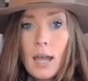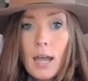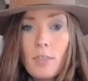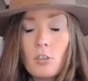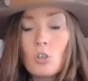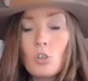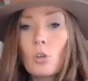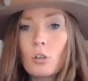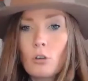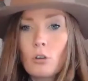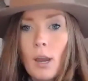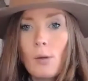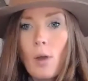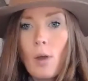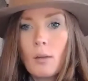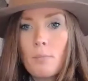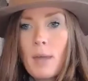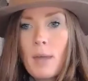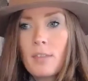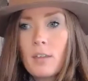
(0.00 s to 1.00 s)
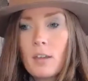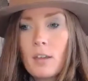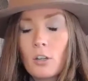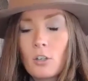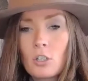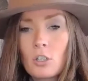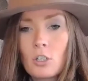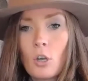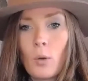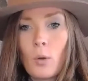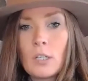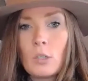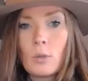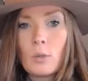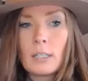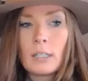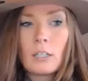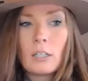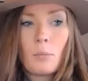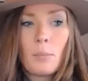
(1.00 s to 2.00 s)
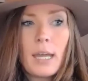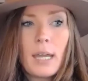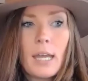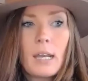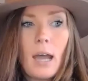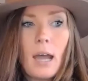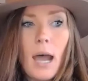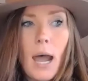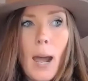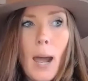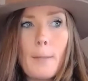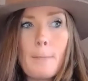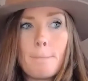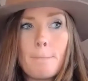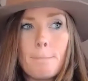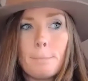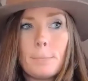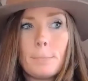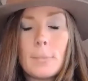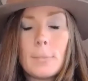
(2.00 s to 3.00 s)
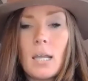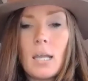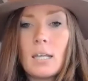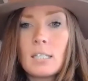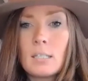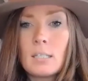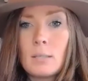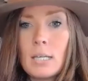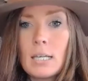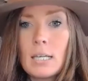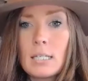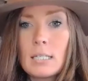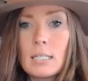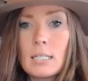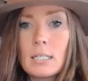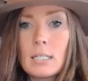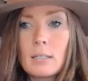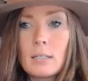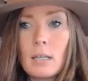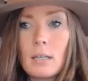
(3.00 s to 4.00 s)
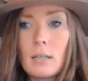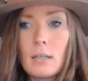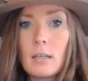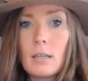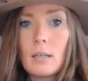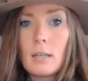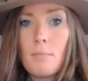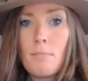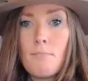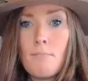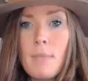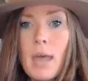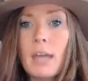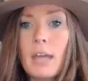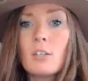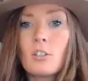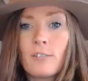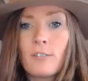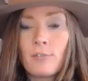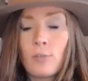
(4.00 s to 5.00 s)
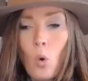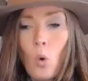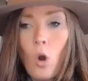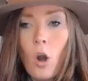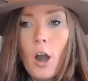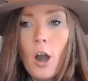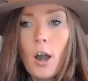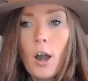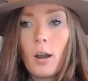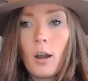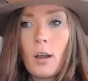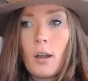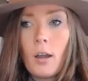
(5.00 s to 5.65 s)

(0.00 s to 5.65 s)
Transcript: So the Gray Rock method, I'll just go into it a little bit, is meant for